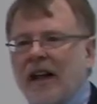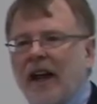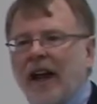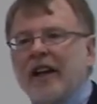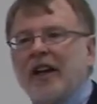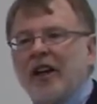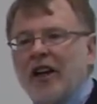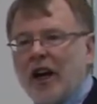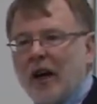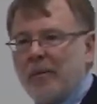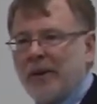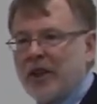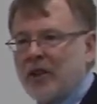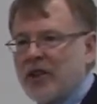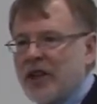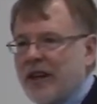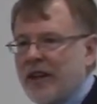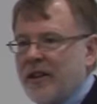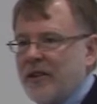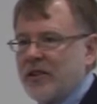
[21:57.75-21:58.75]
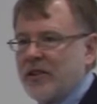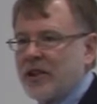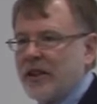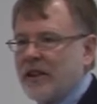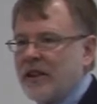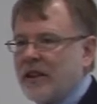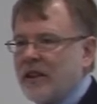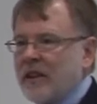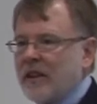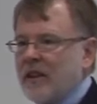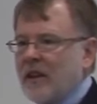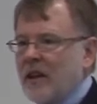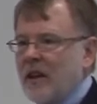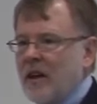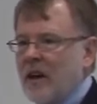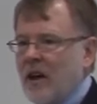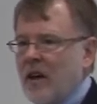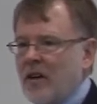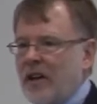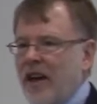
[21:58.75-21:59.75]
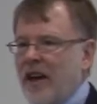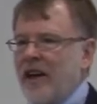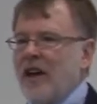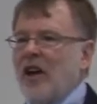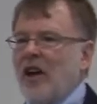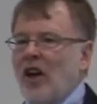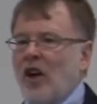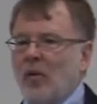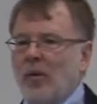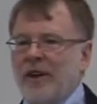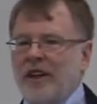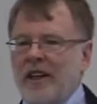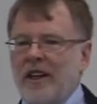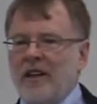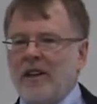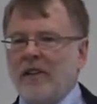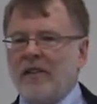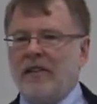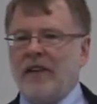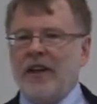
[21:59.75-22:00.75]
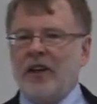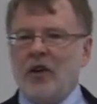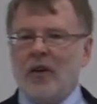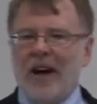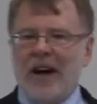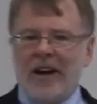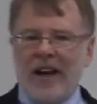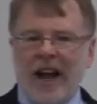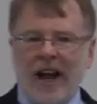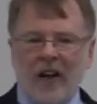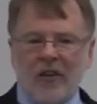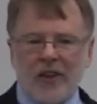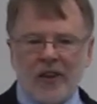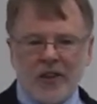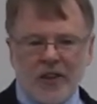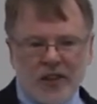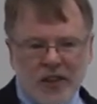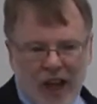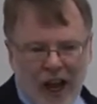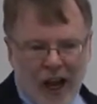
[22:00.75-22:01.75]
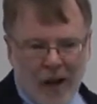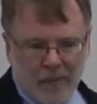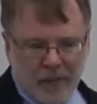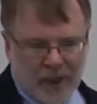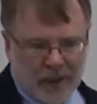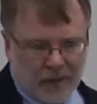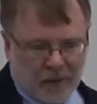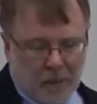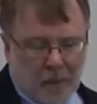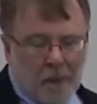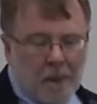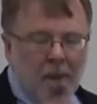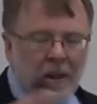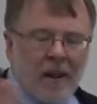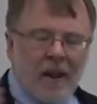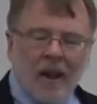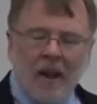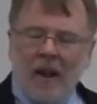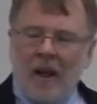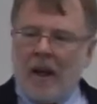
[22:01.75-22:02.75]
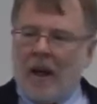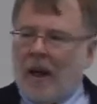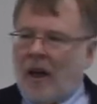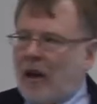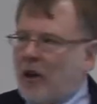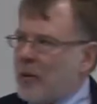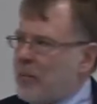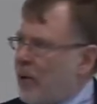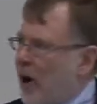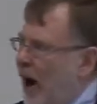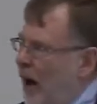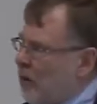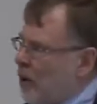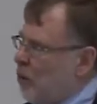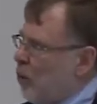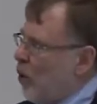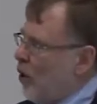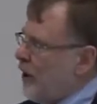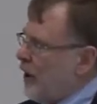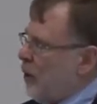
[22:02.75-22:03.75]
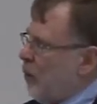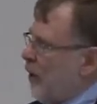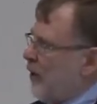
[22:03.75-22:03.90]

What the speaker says: economic change? Okay, we need to figure out how this is happening. The problem working